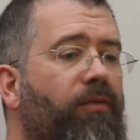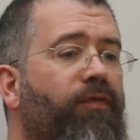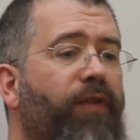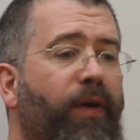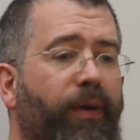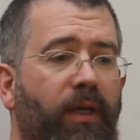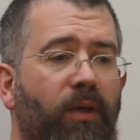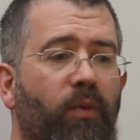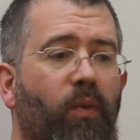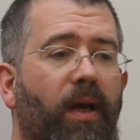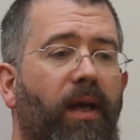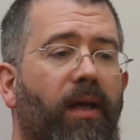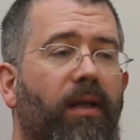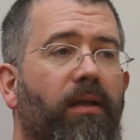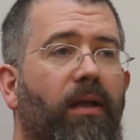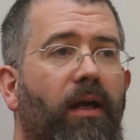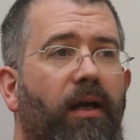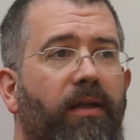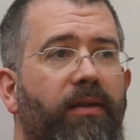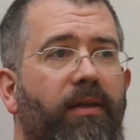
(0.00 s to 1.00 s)
Very
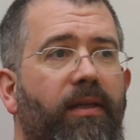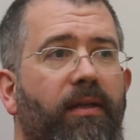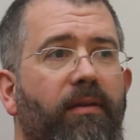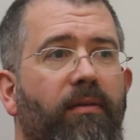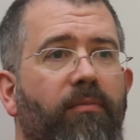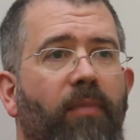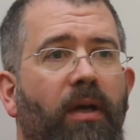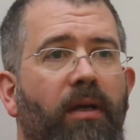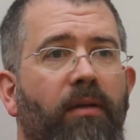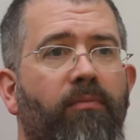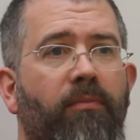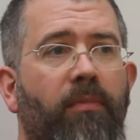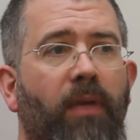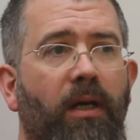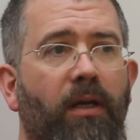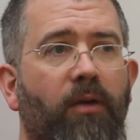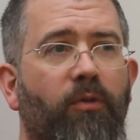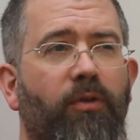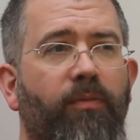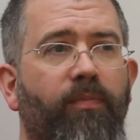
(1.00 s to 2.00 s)
well. I think
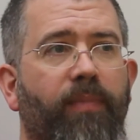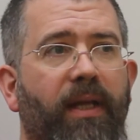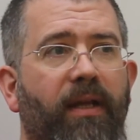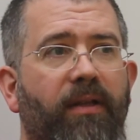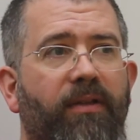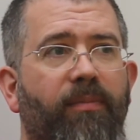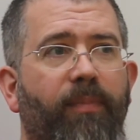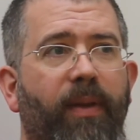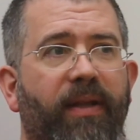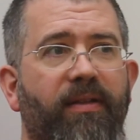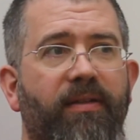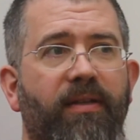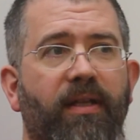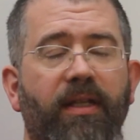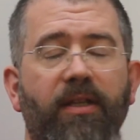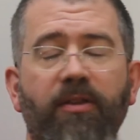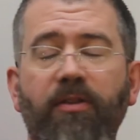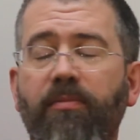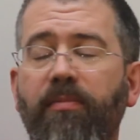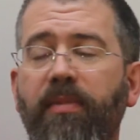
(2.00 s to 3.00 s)
Mark would be able to better
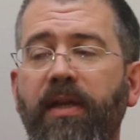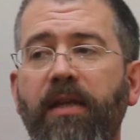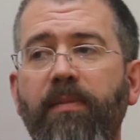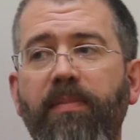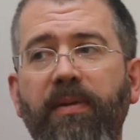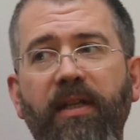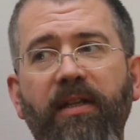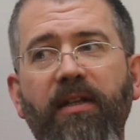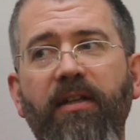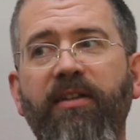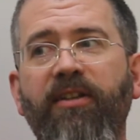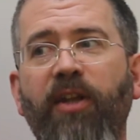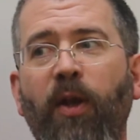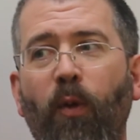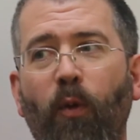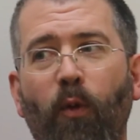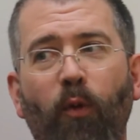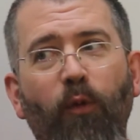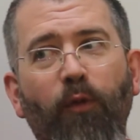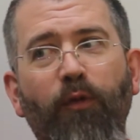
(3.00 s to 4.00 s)
tell you than me, but he learned an
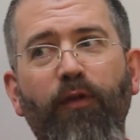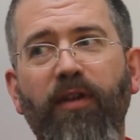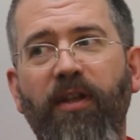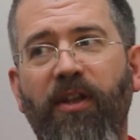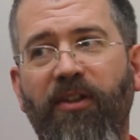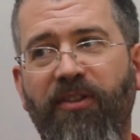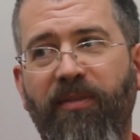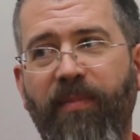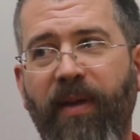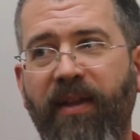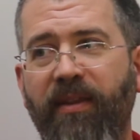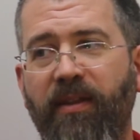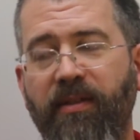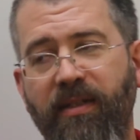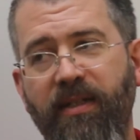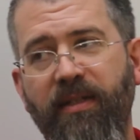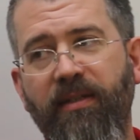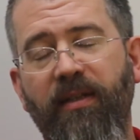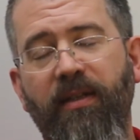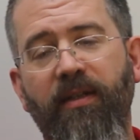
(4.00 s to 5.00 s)
awful lot about the
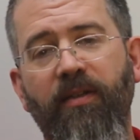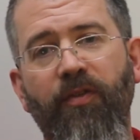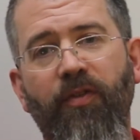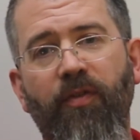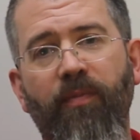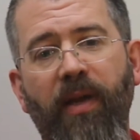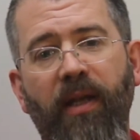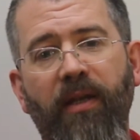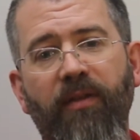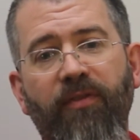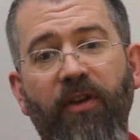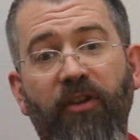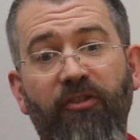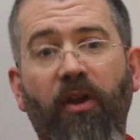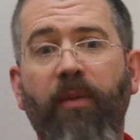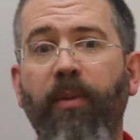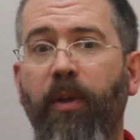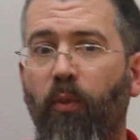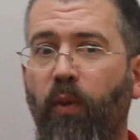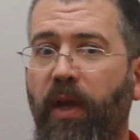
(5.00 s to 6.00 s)
details of
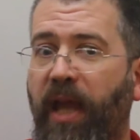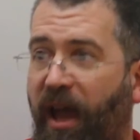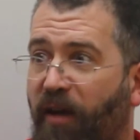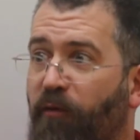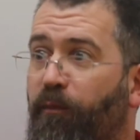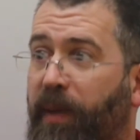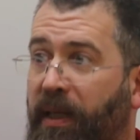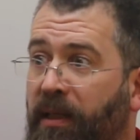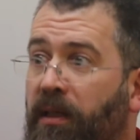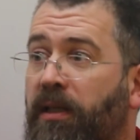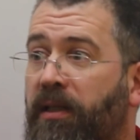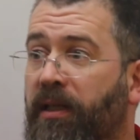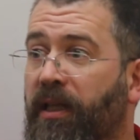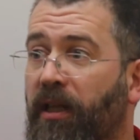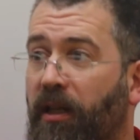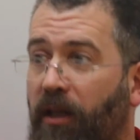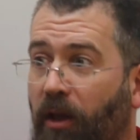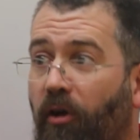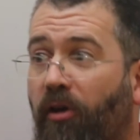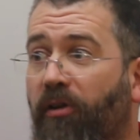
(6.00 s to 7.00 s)
manufacturing. I mean, we have been
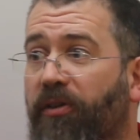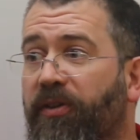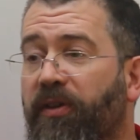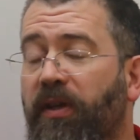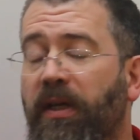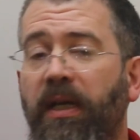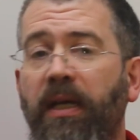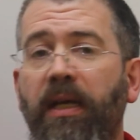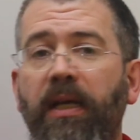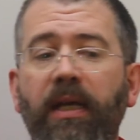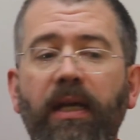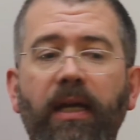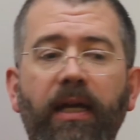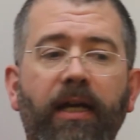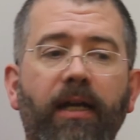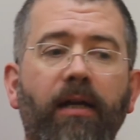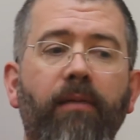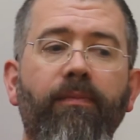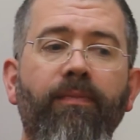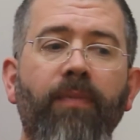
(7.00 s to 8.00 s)
learning a lot.
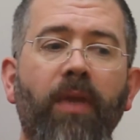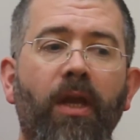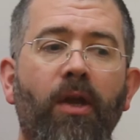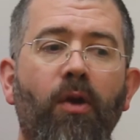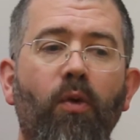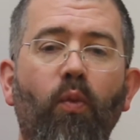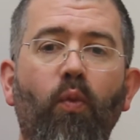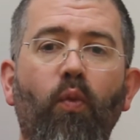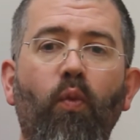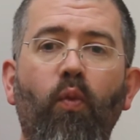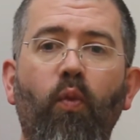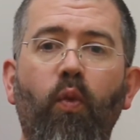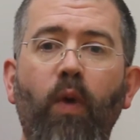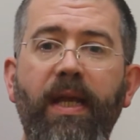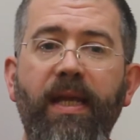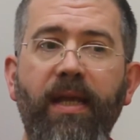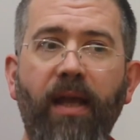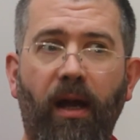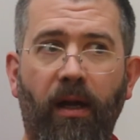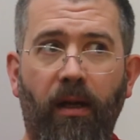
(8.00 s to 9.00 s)

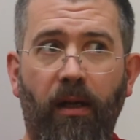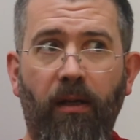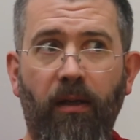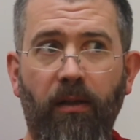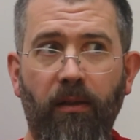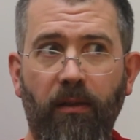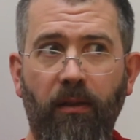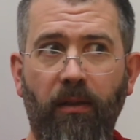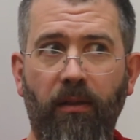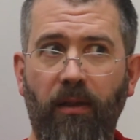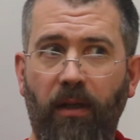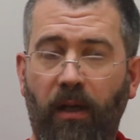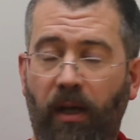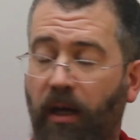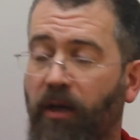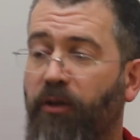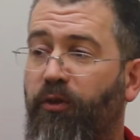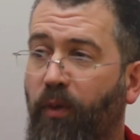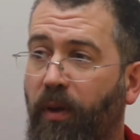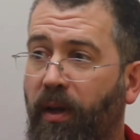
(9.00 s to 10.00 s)
We are
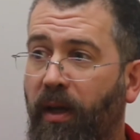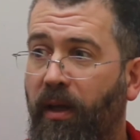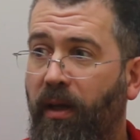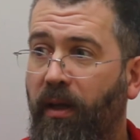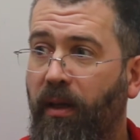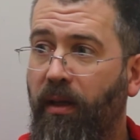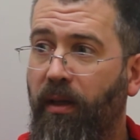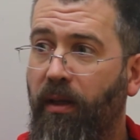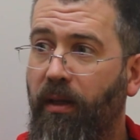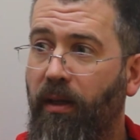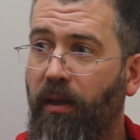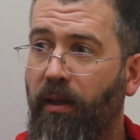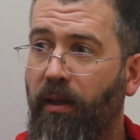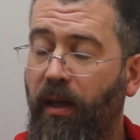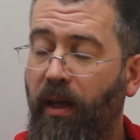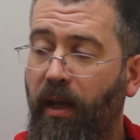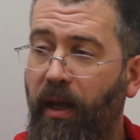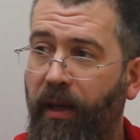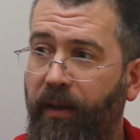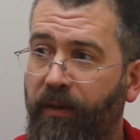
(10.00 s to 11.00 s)
hardware
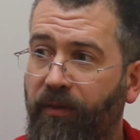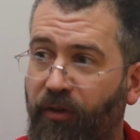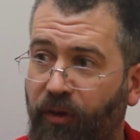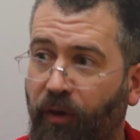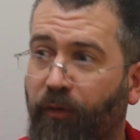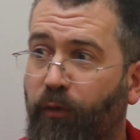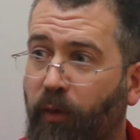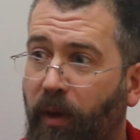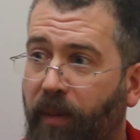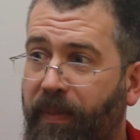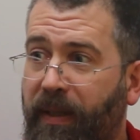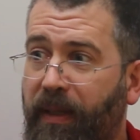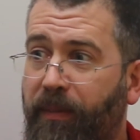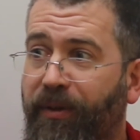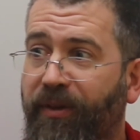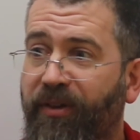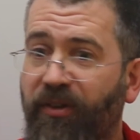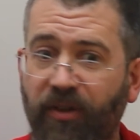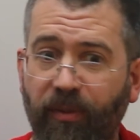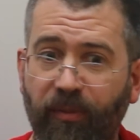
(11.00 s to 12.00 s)
and software
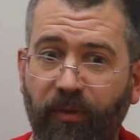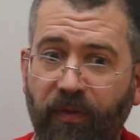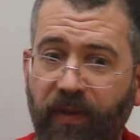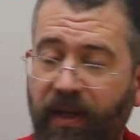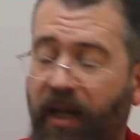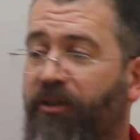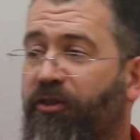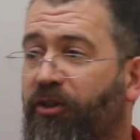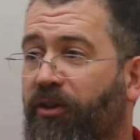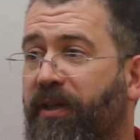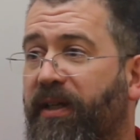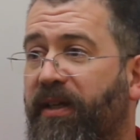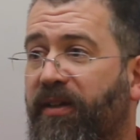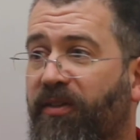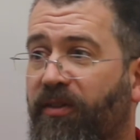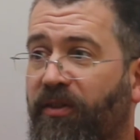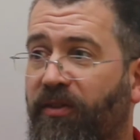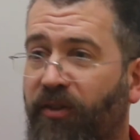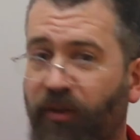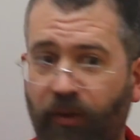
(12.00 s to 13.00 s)
people in terms of
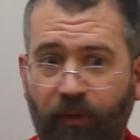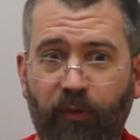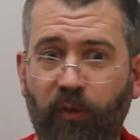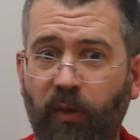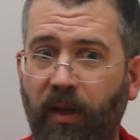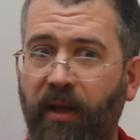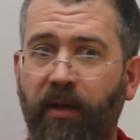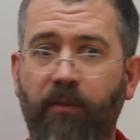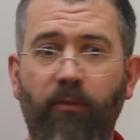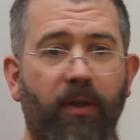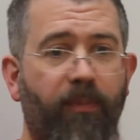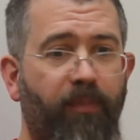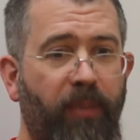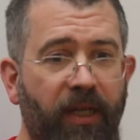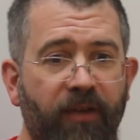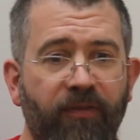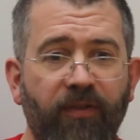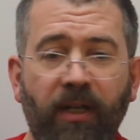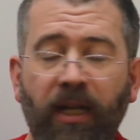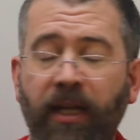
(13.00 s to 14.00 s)
electronics and software, and we're
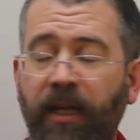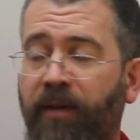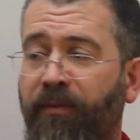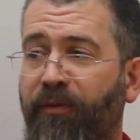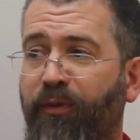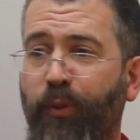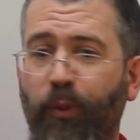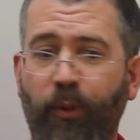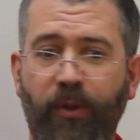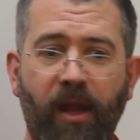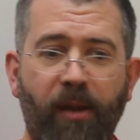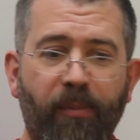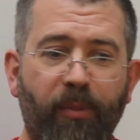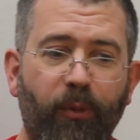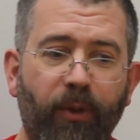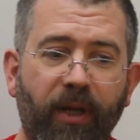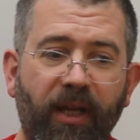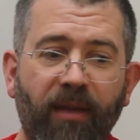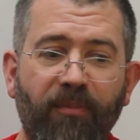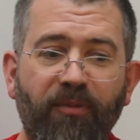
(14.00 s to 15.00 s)
perfectly comfortable with that.
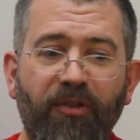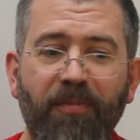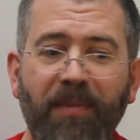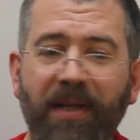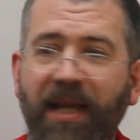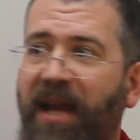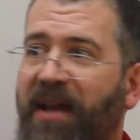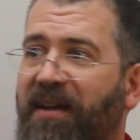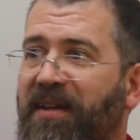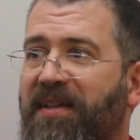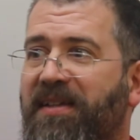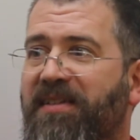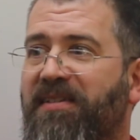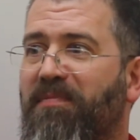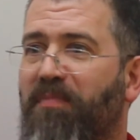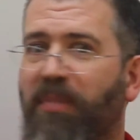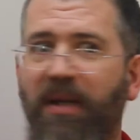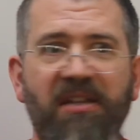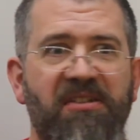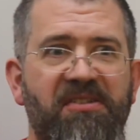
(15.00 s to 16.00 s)
But when it comes to mechanics
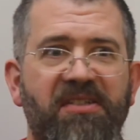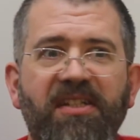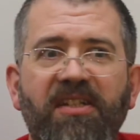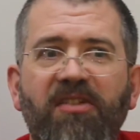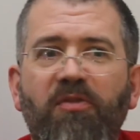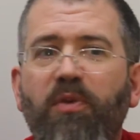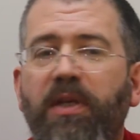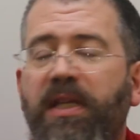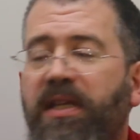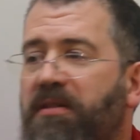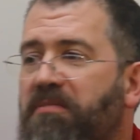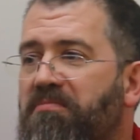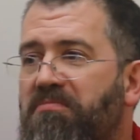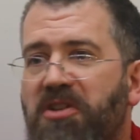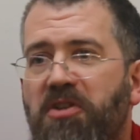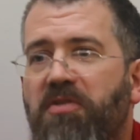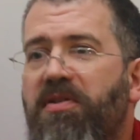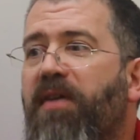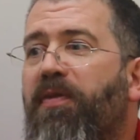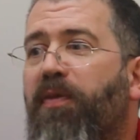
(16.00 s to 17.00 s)
and plastics, we
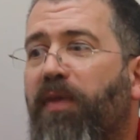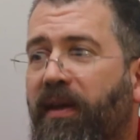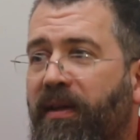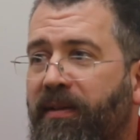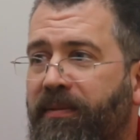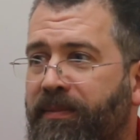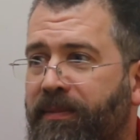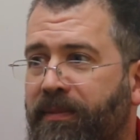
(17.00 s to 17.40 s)
knew nothing,